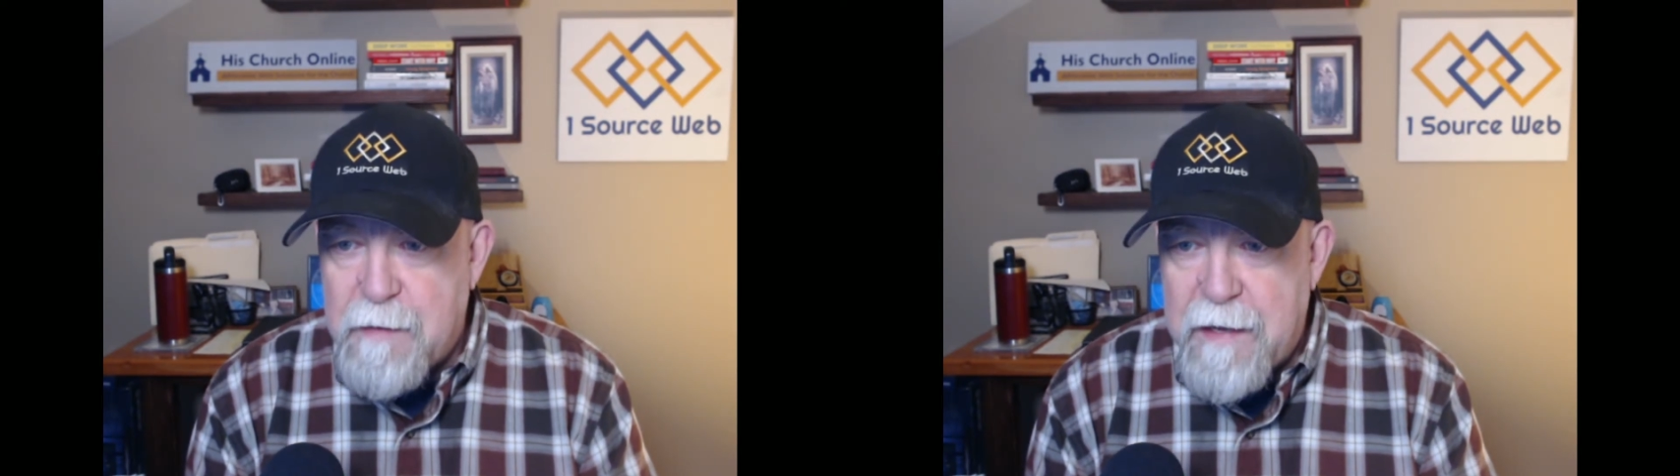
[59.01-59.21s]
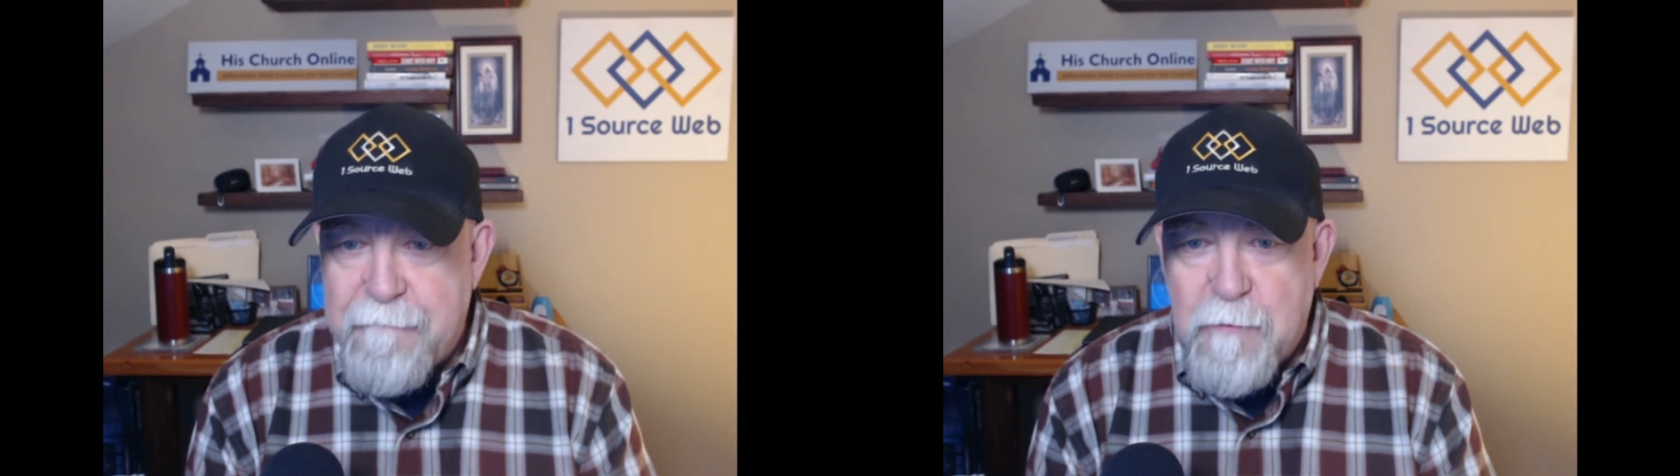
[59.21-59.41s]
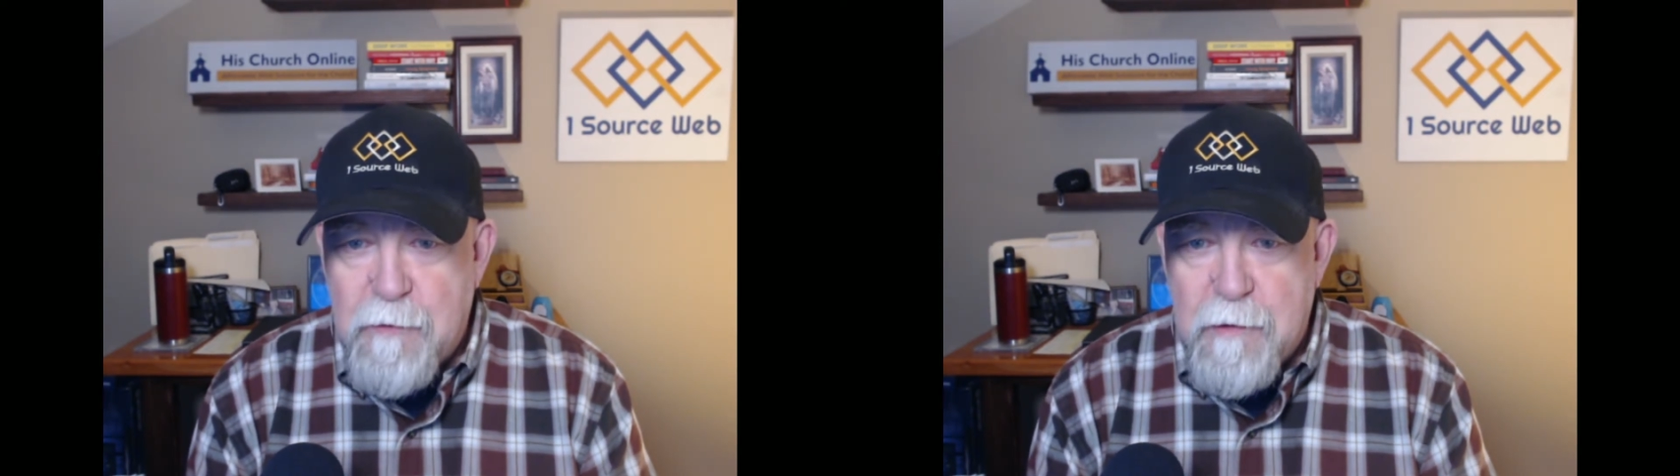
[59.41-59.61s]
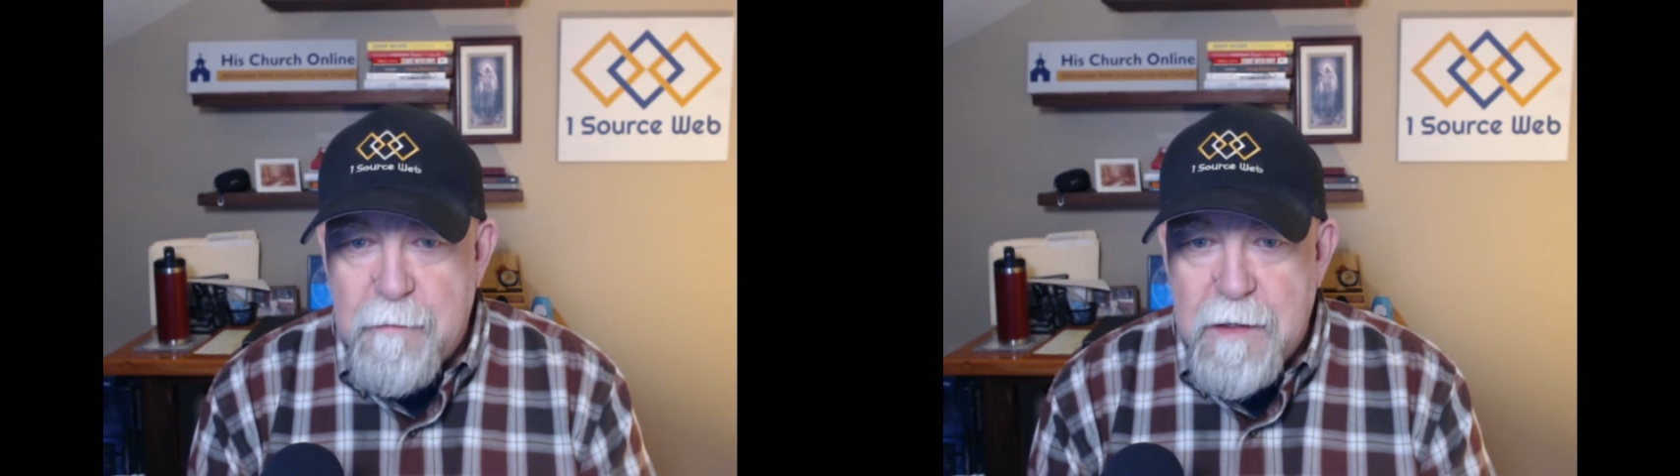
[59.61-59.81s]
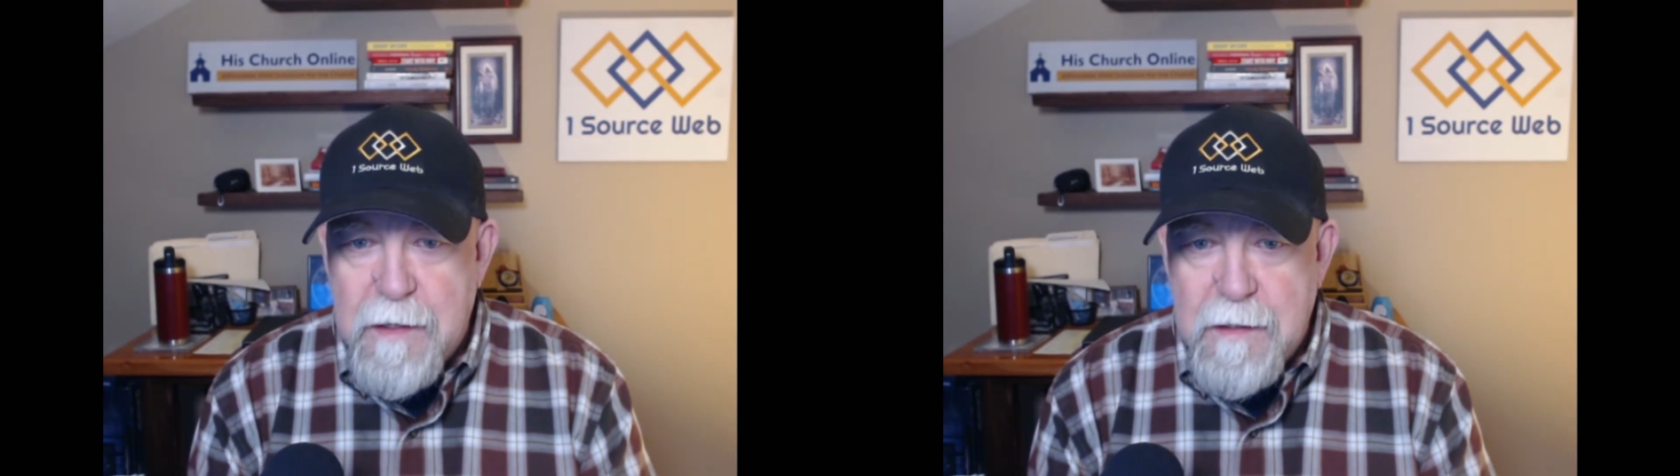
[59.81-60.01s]

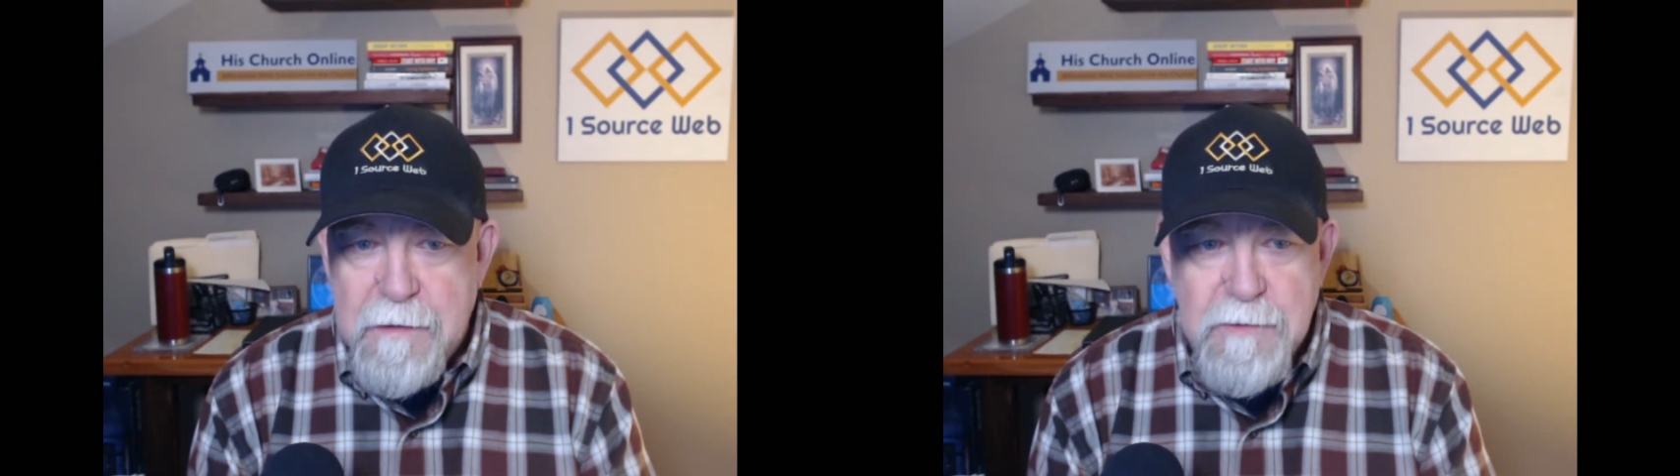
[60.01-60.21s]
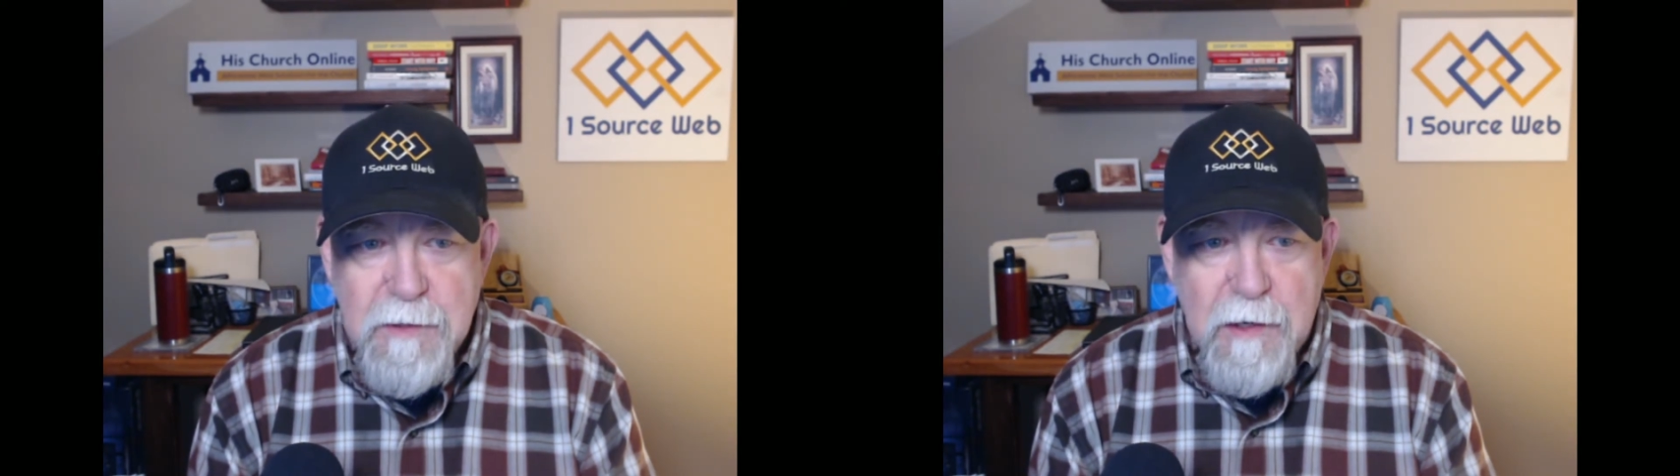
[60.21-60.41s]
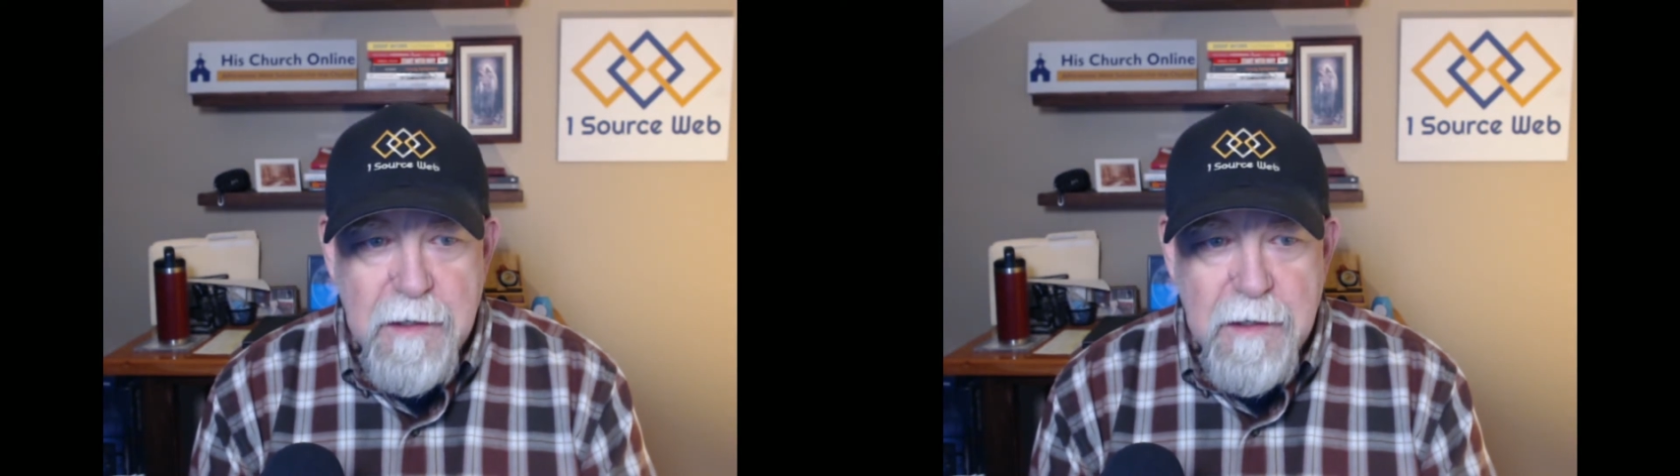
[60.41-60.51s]
platform, installing the